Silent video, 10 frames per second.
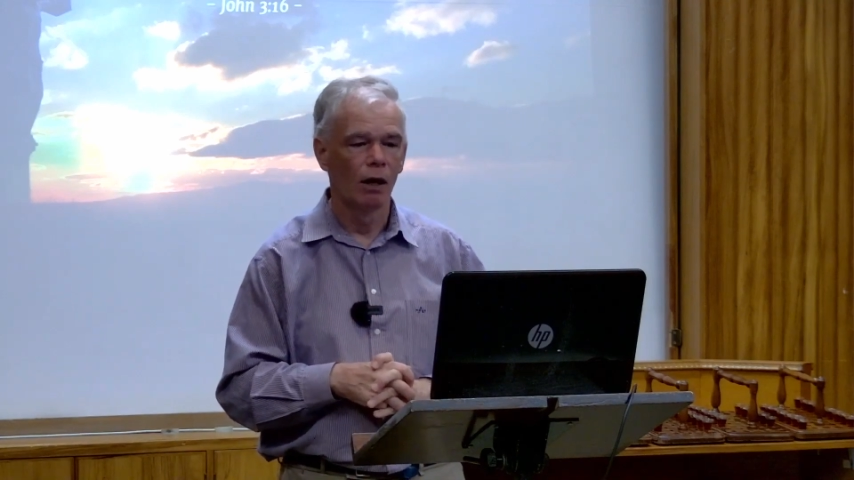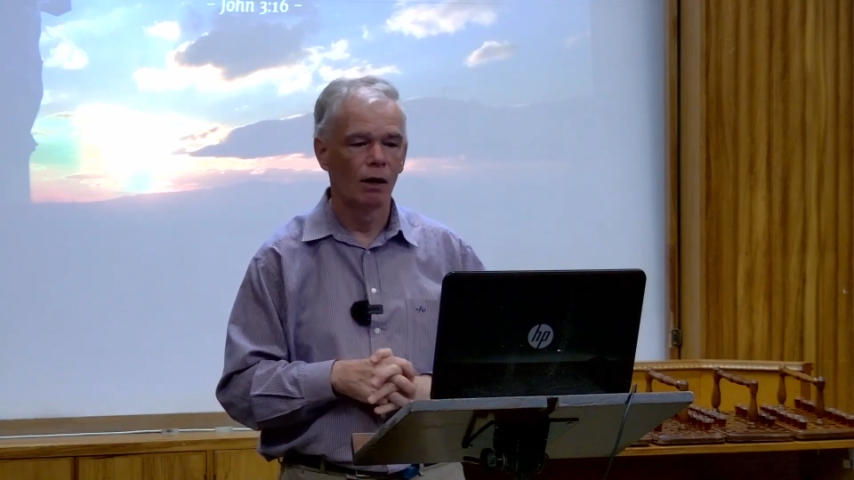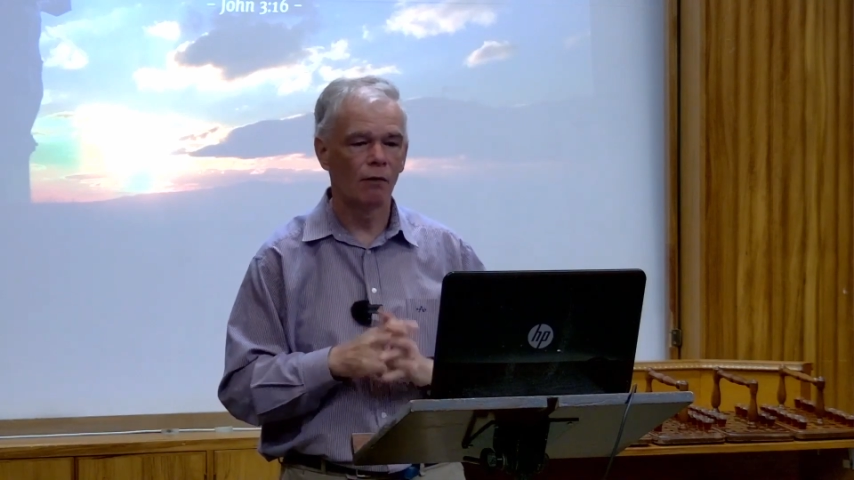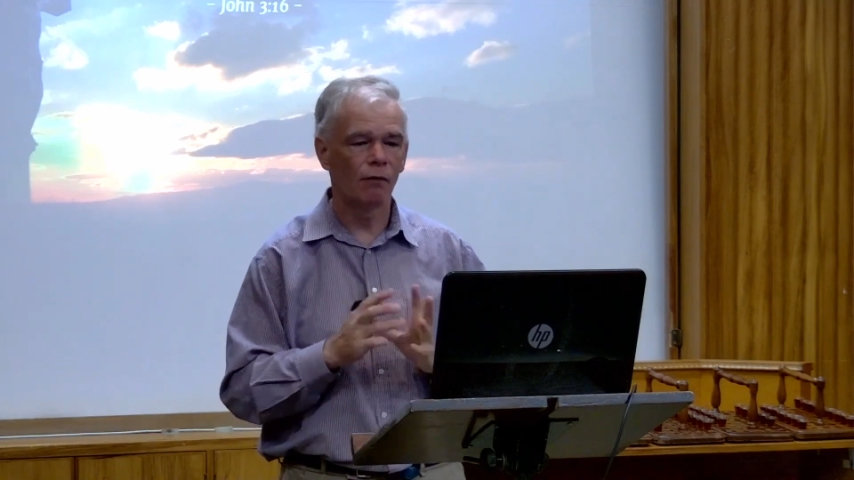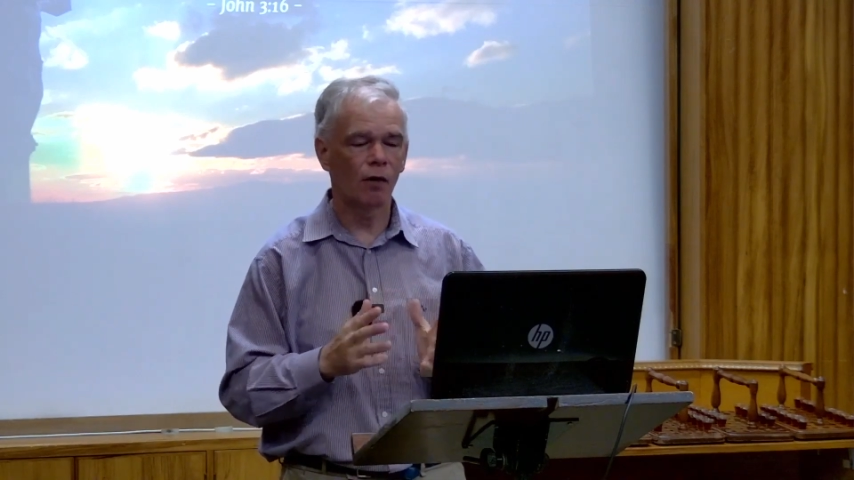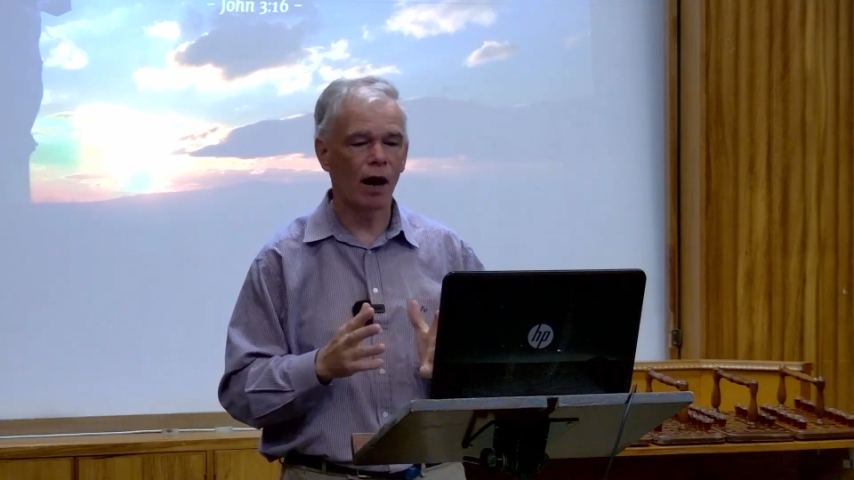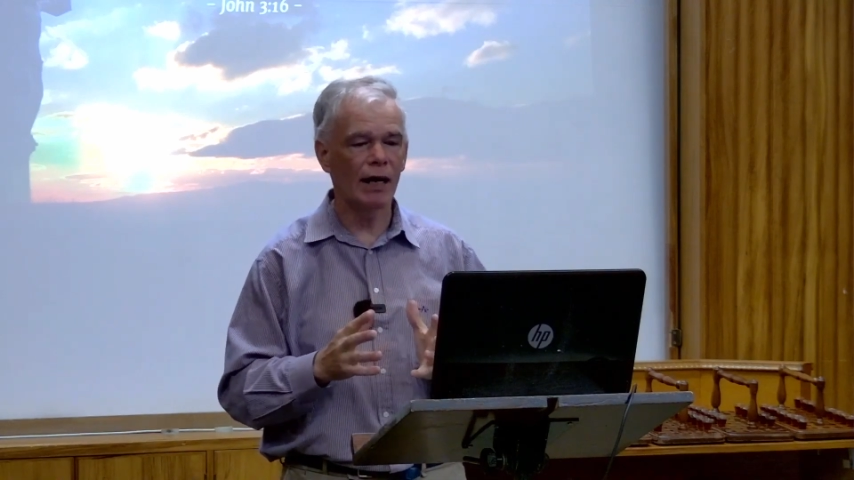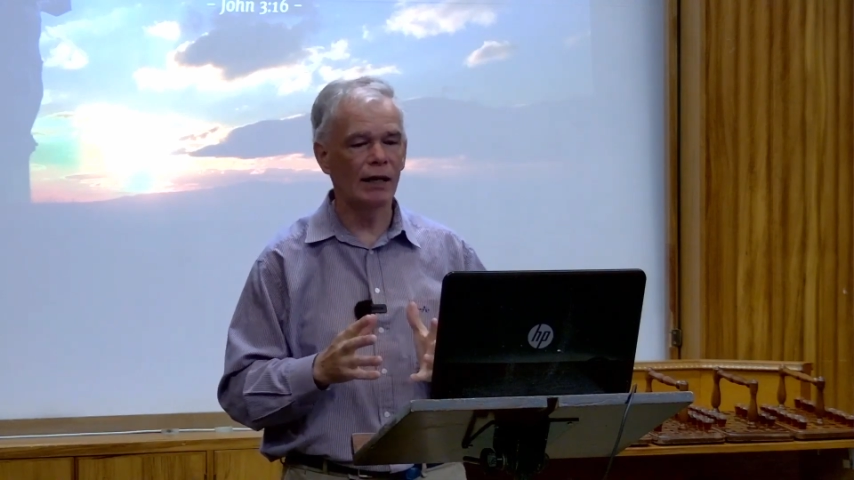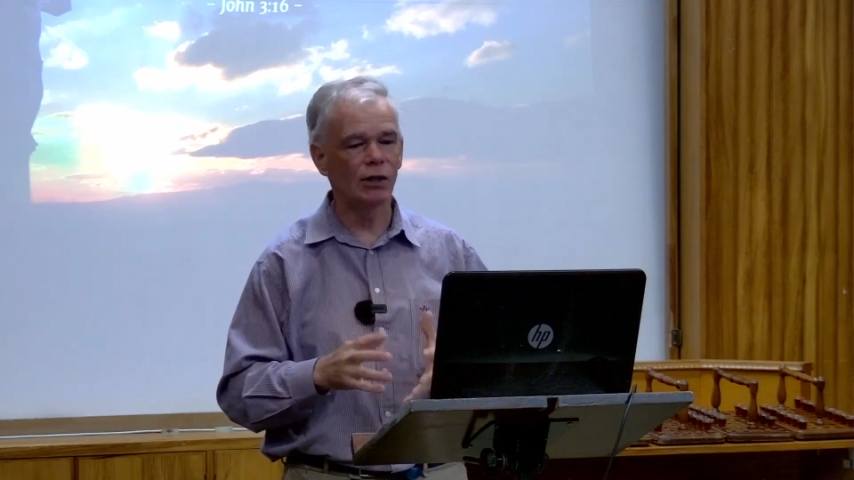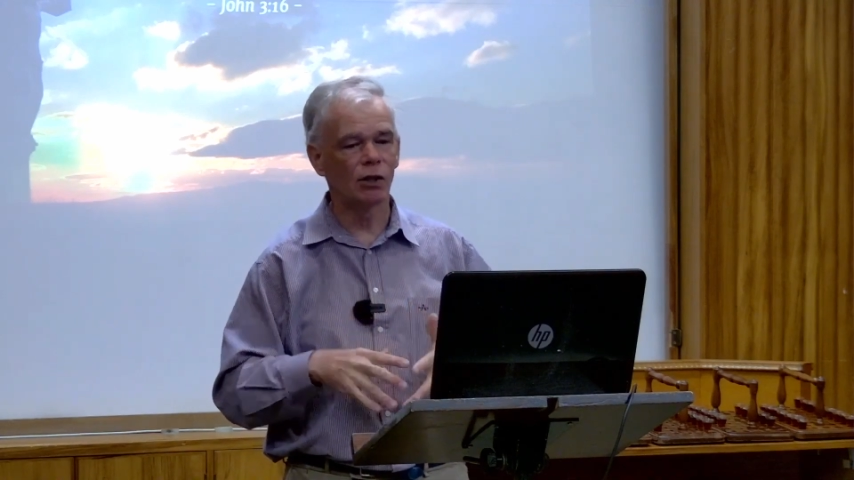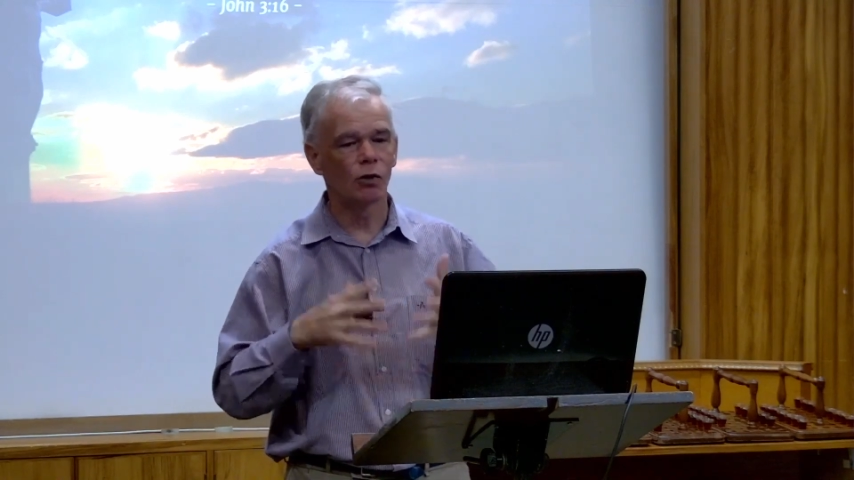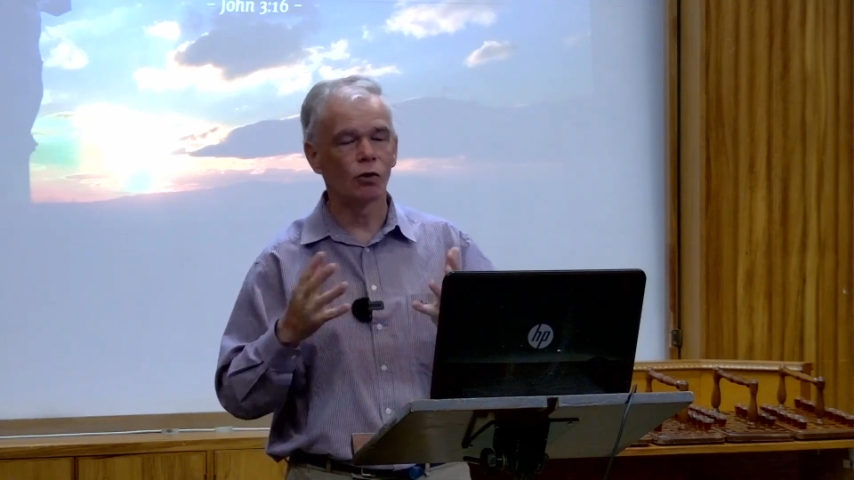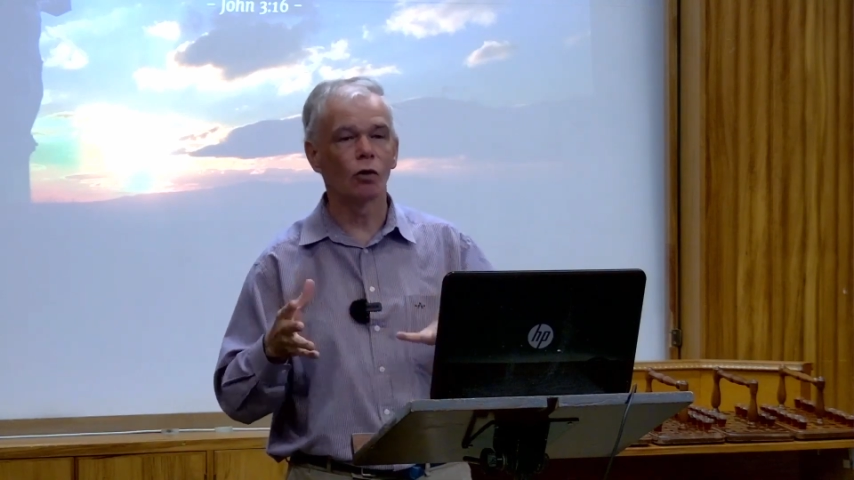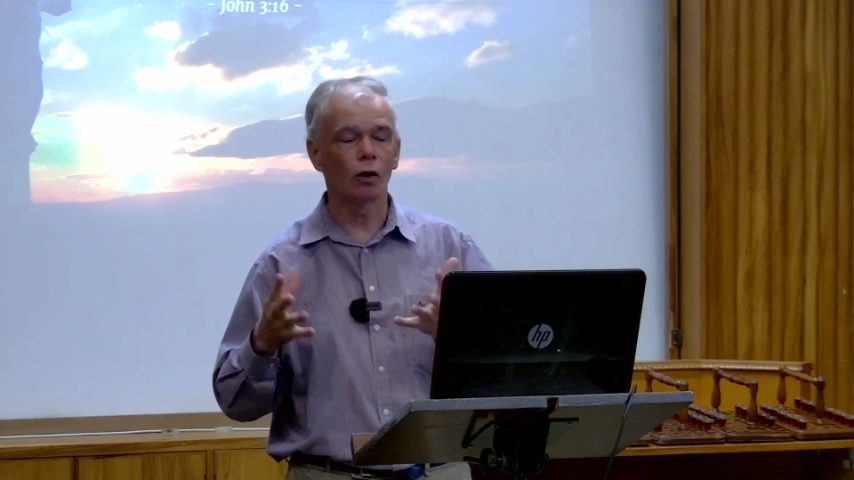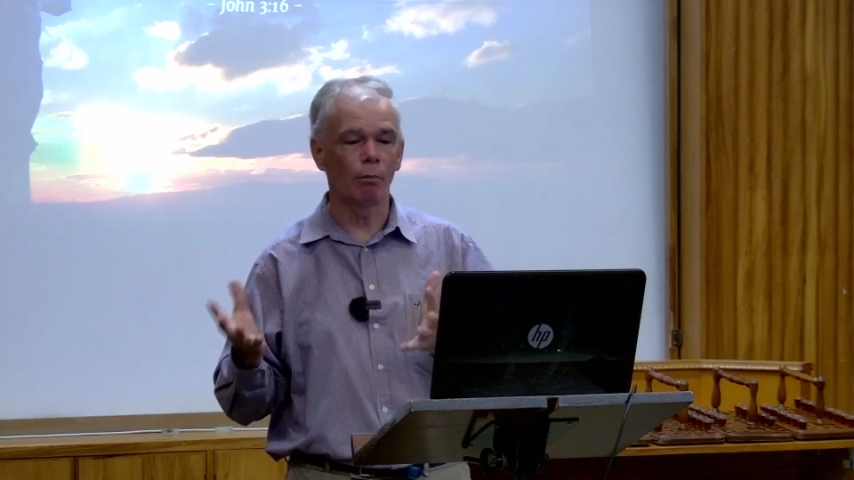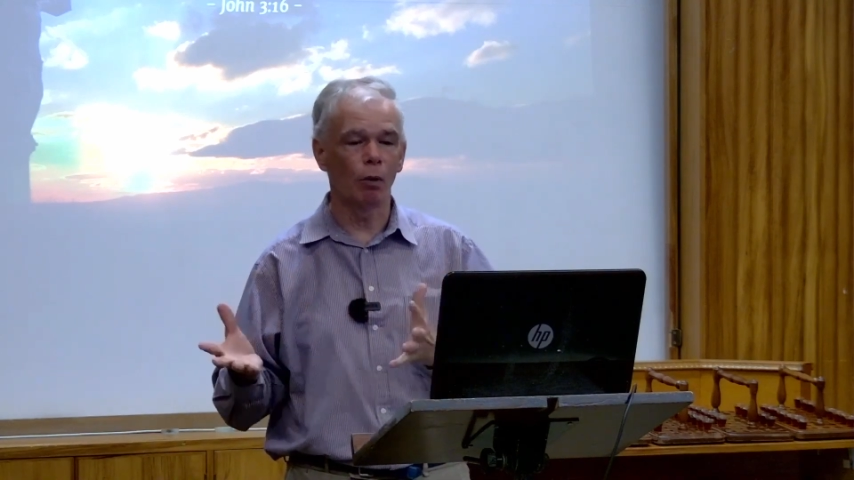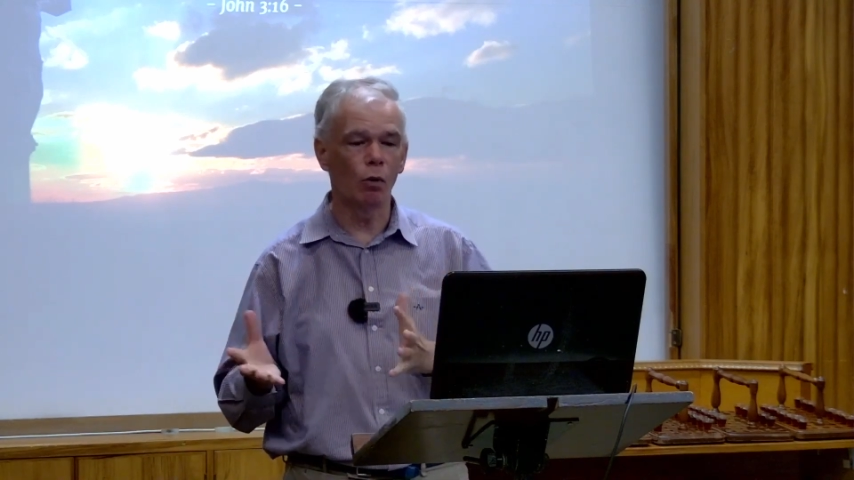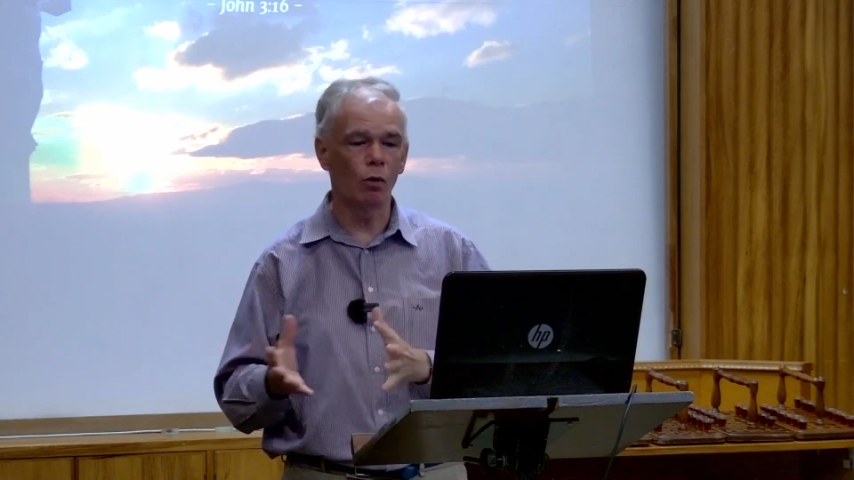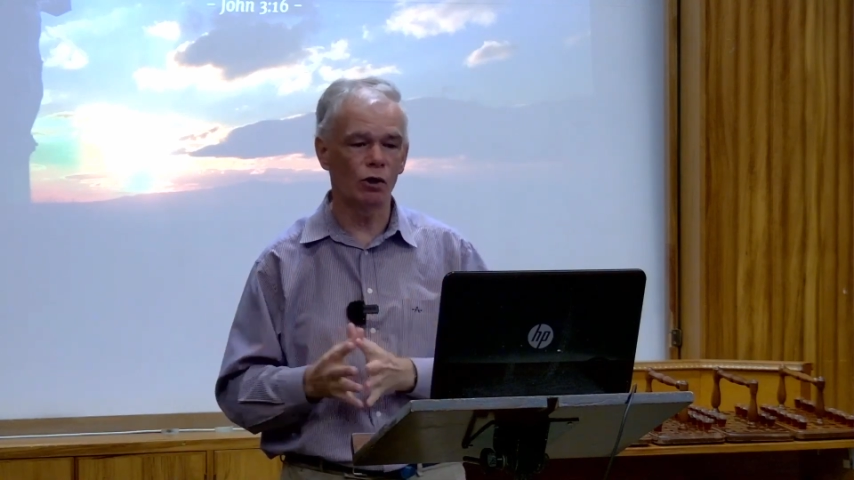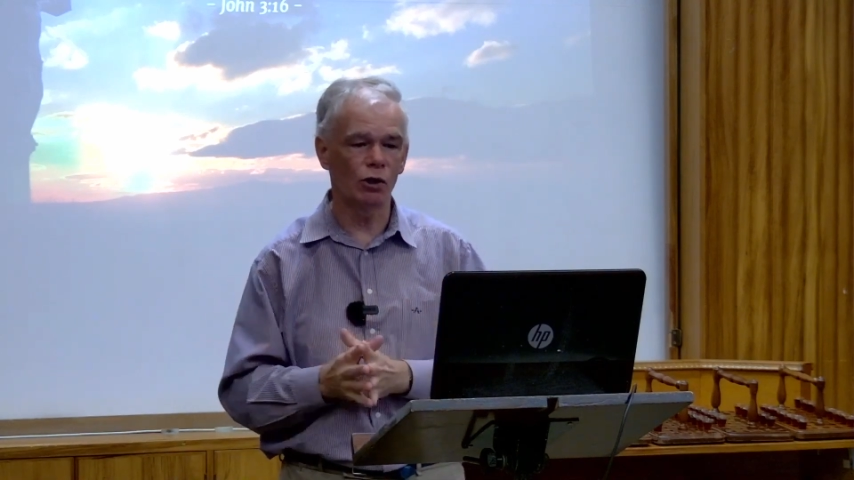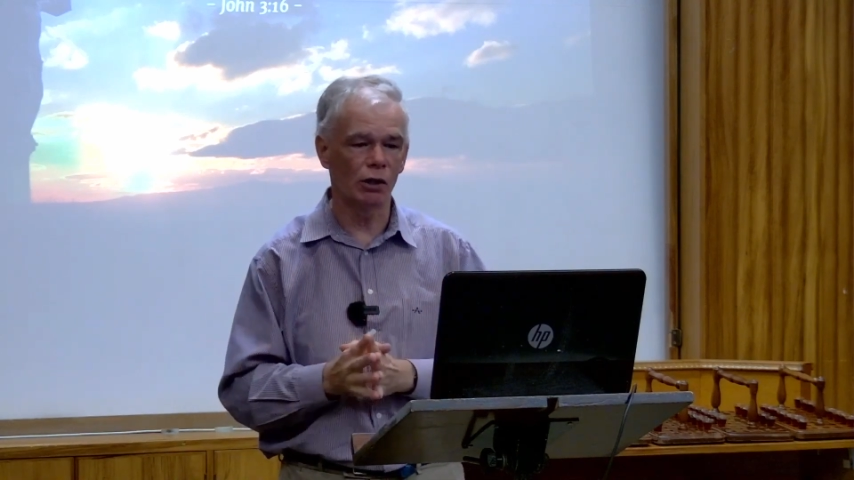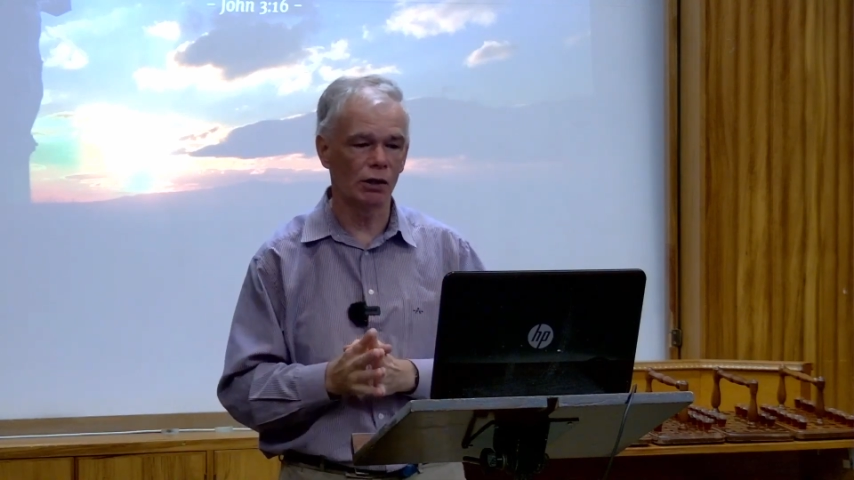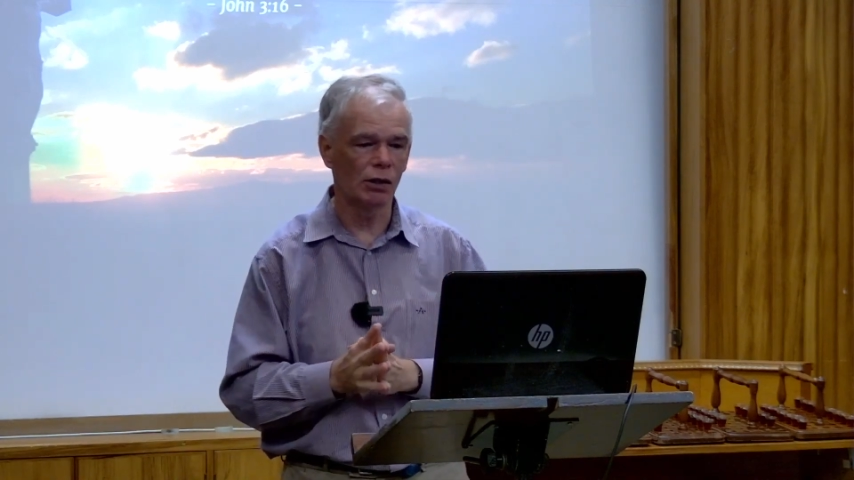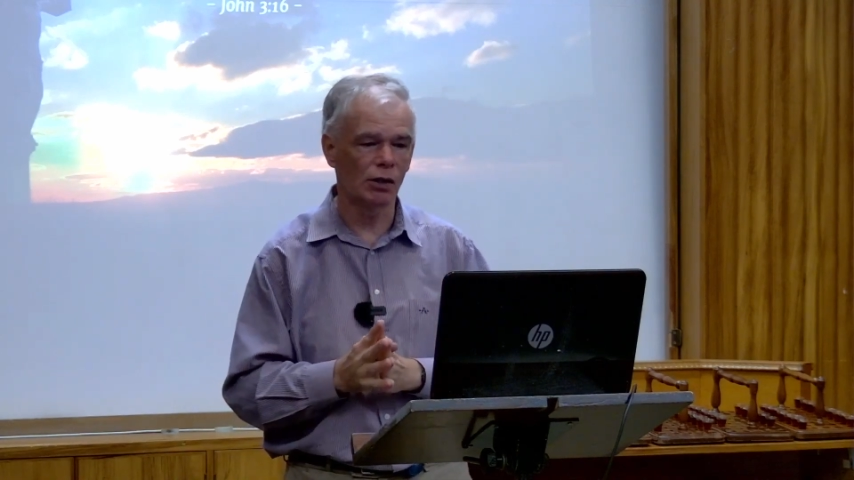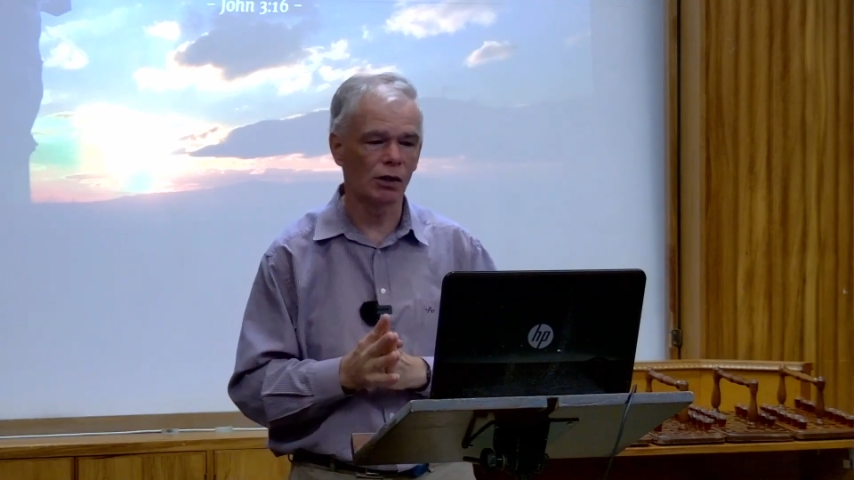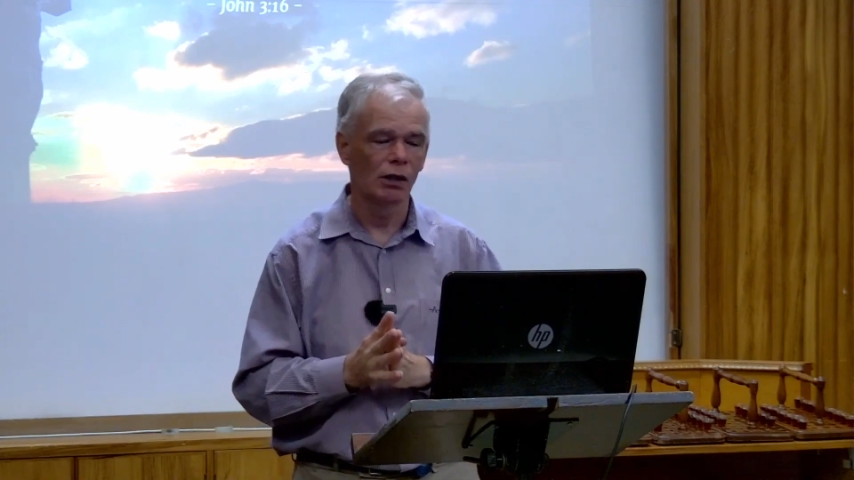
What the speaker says: the phrase took portions